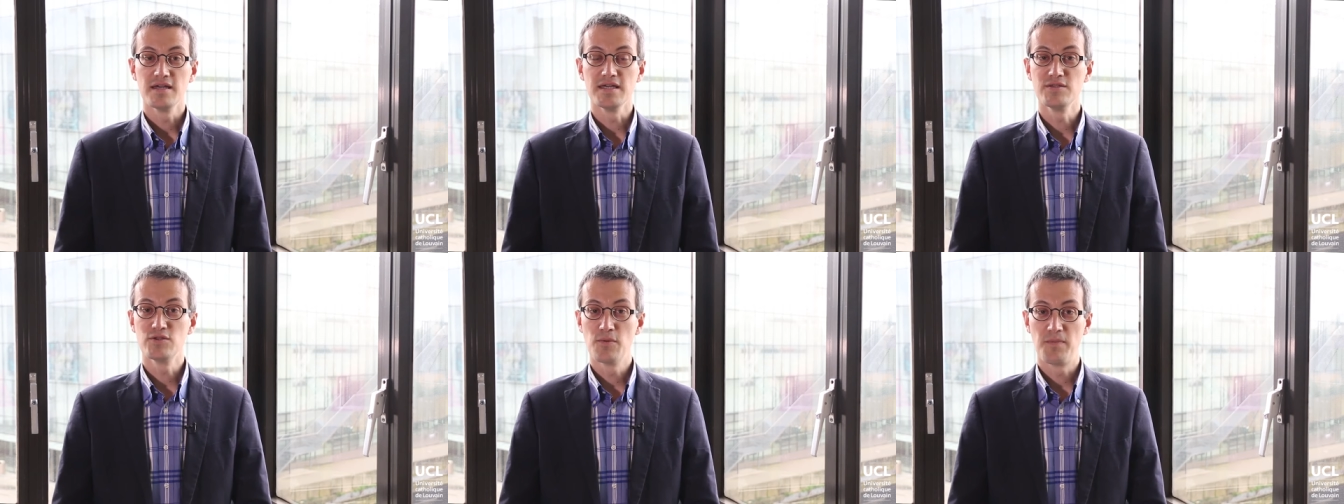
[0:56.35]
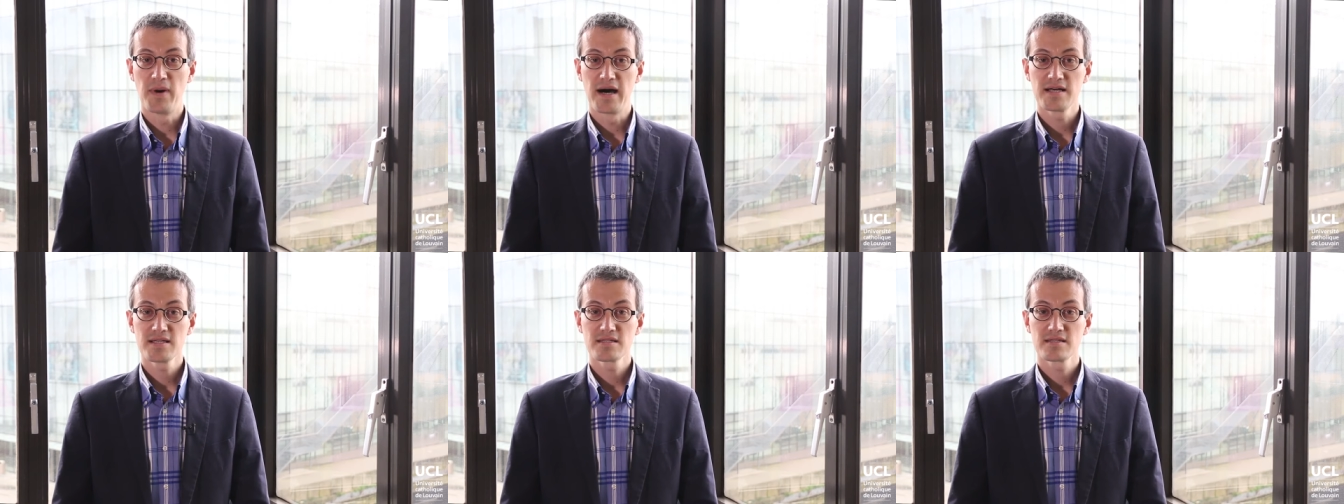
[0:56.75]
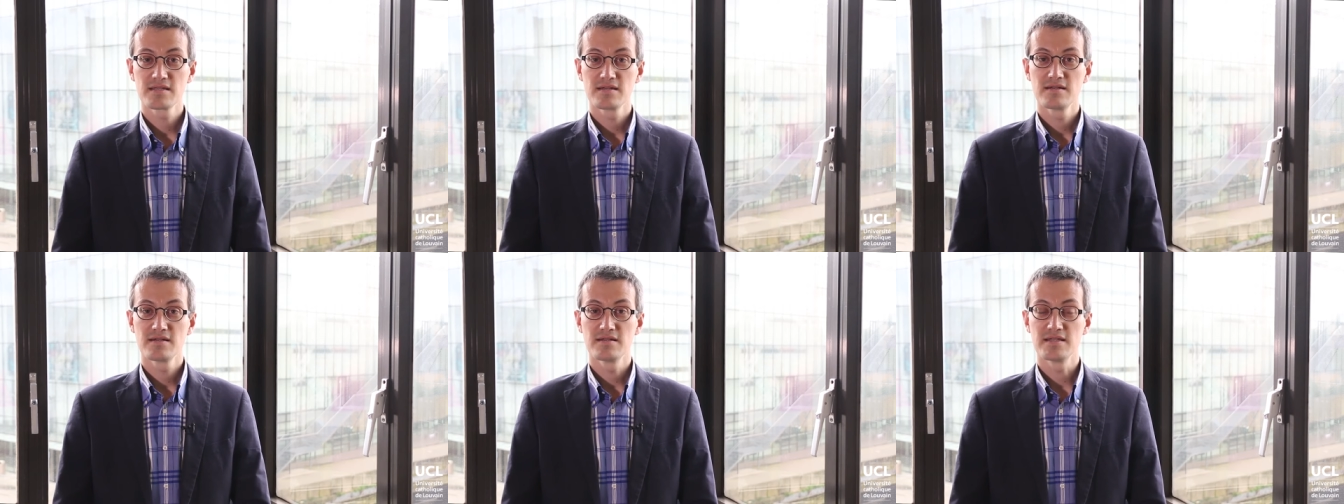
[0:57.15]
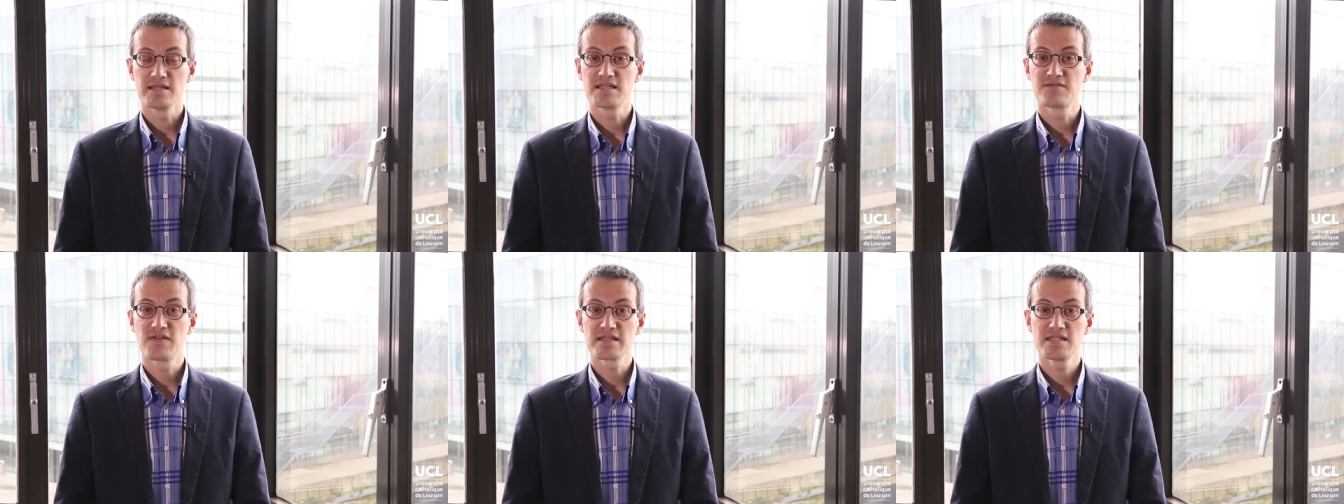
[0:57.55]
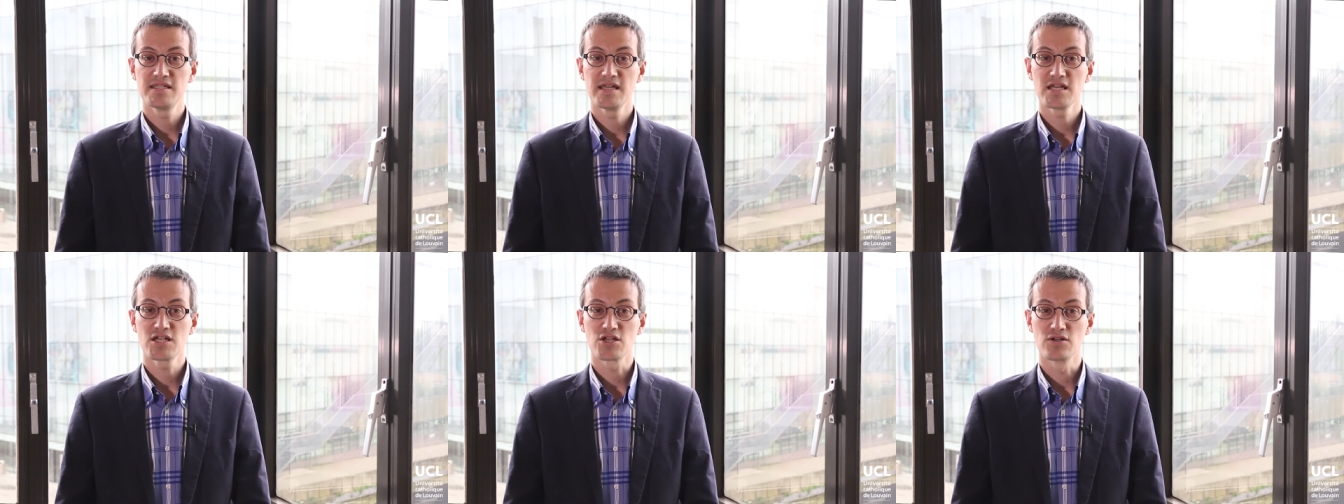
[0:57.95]
In the past, this
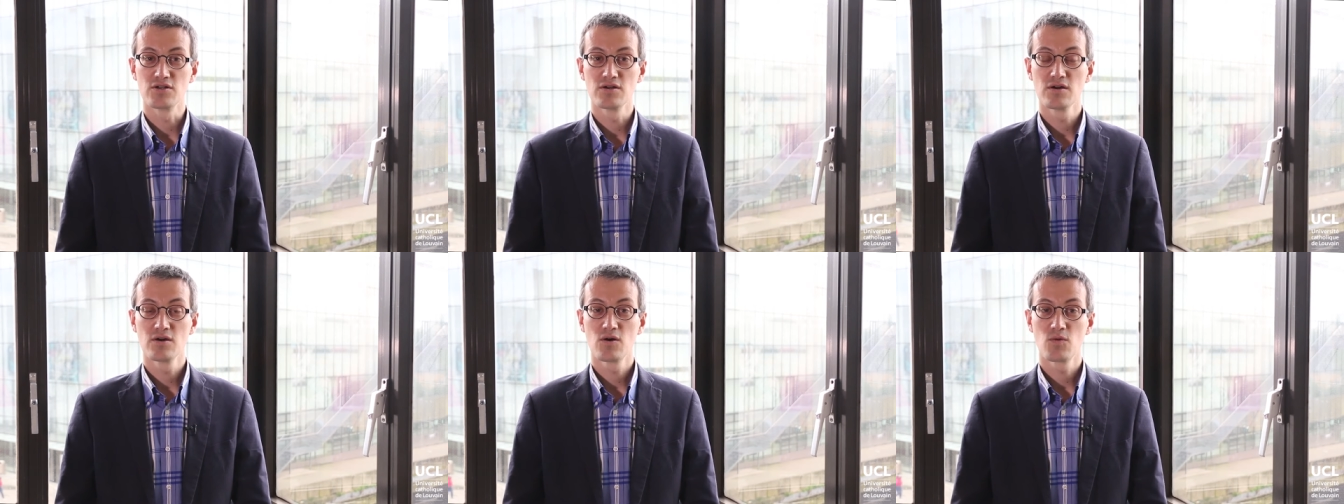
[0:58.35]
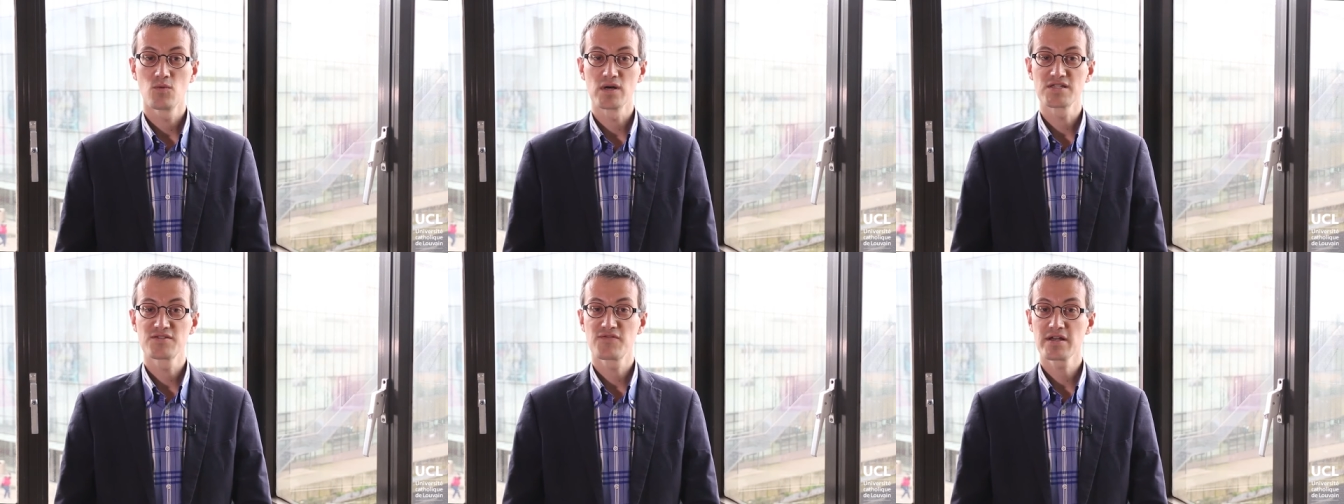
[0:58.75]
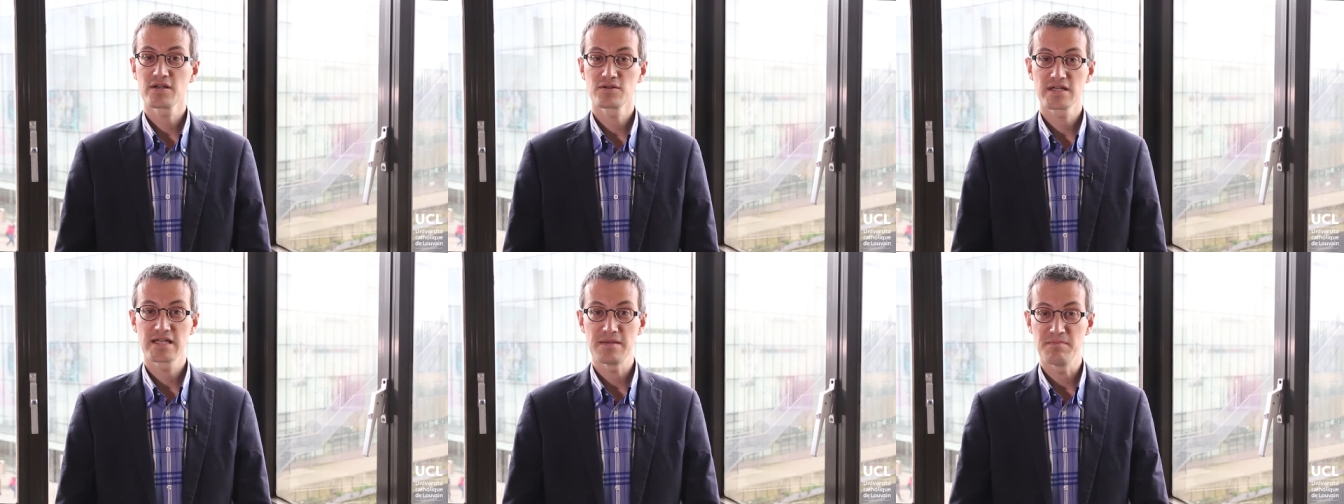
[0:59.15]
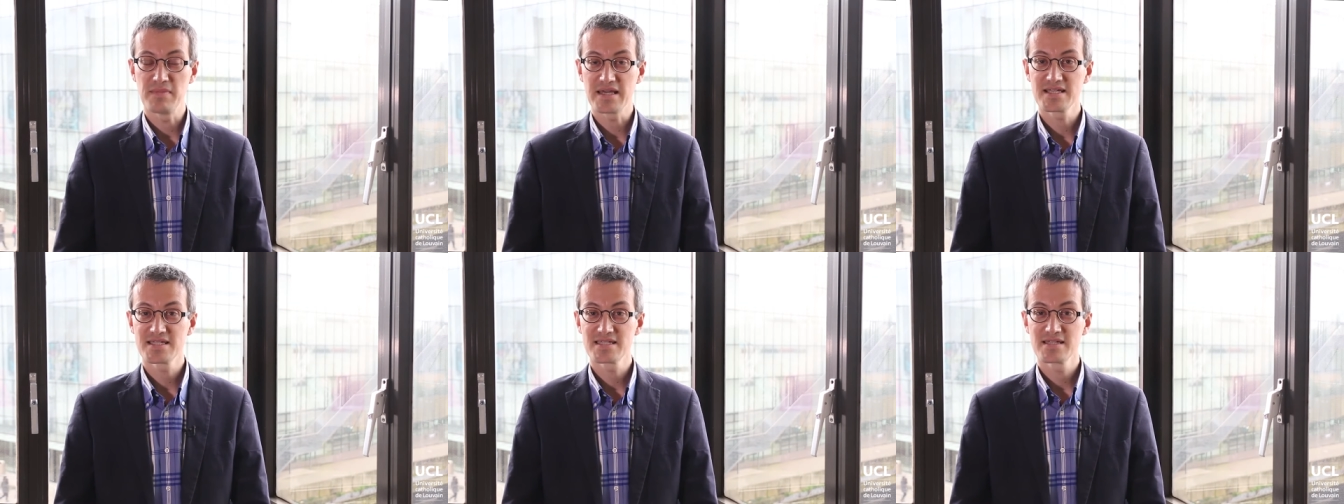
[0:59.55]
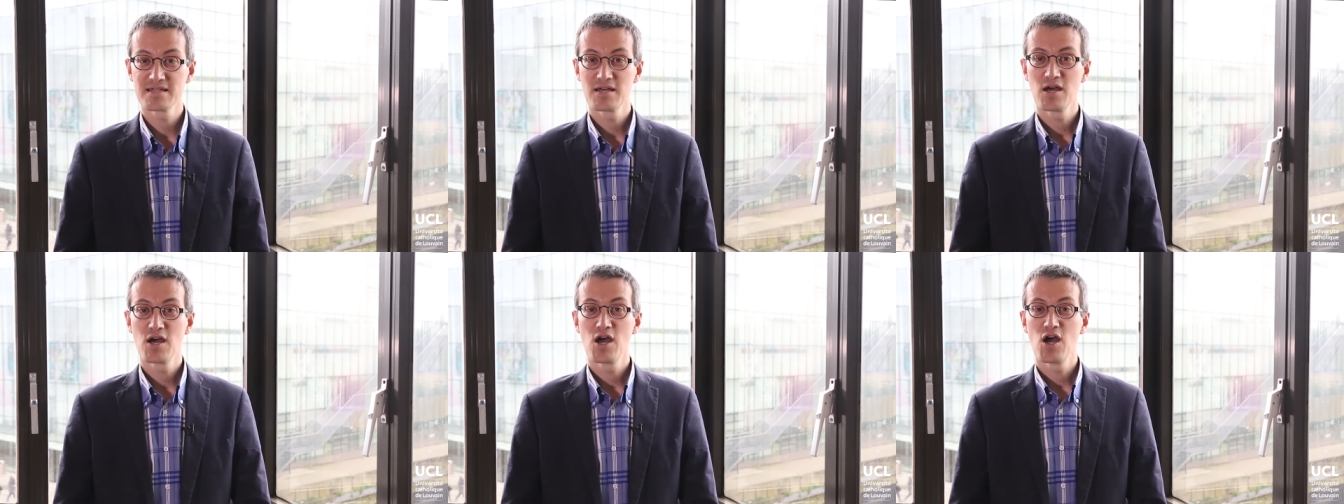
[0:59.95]
fascination was frequently mixed
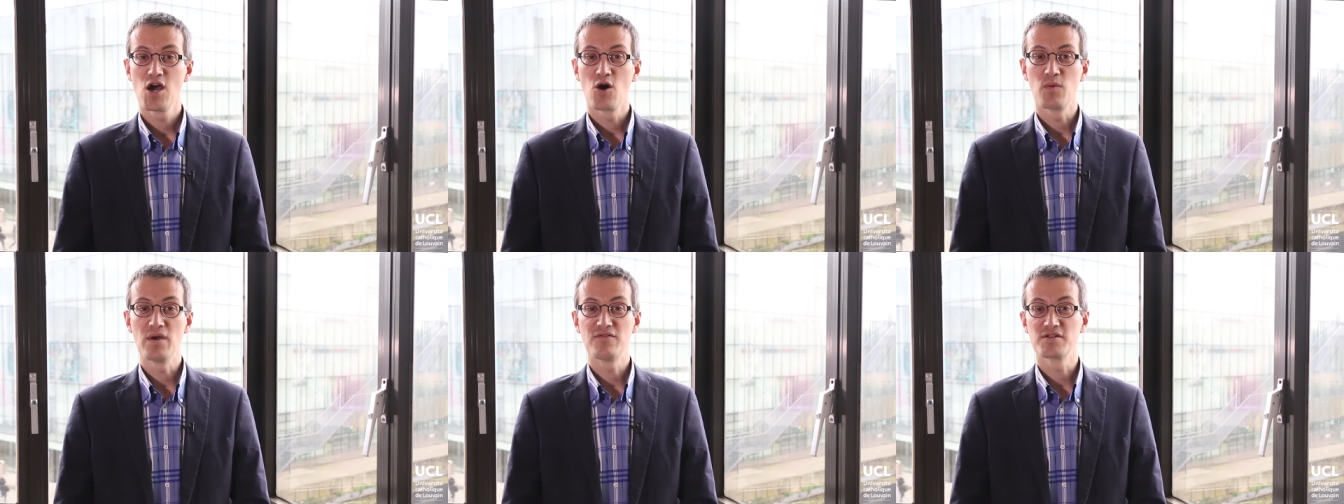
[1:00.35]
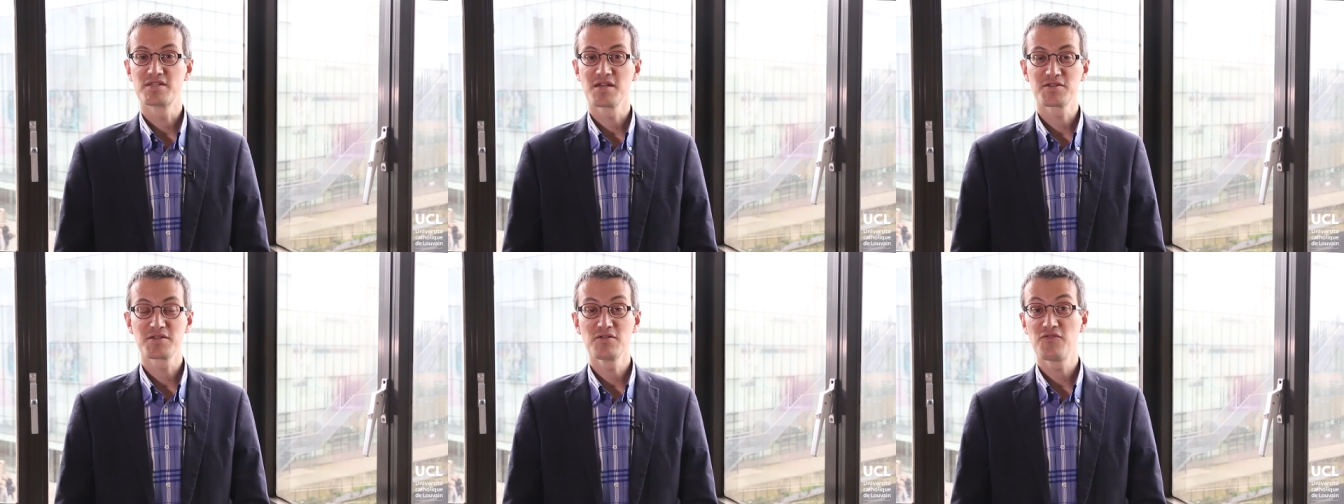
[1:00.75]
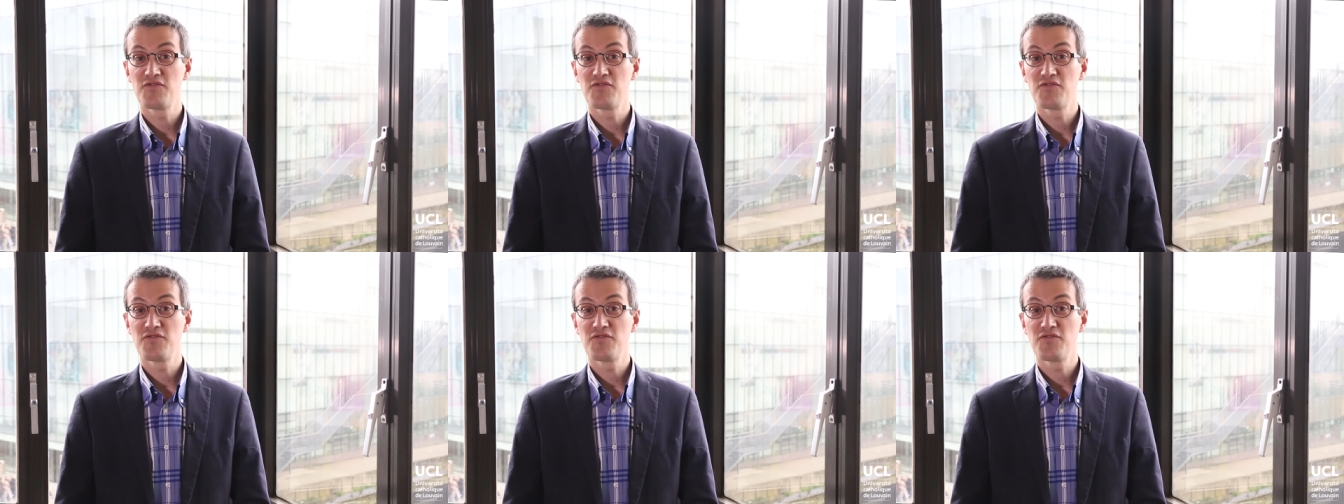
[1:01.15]
with a certain